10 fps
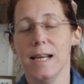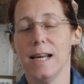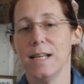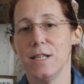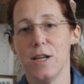
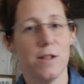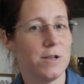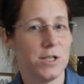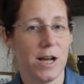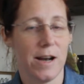and
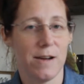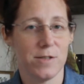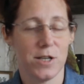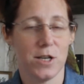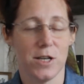another shout out
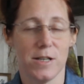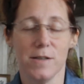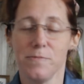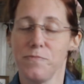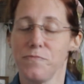to
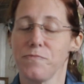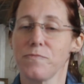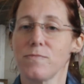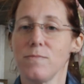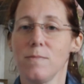her
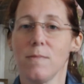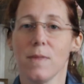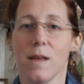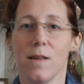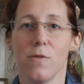
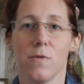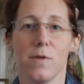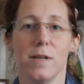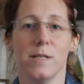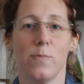through
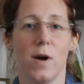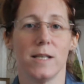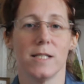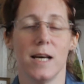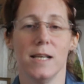this
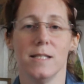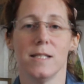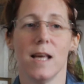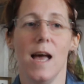process.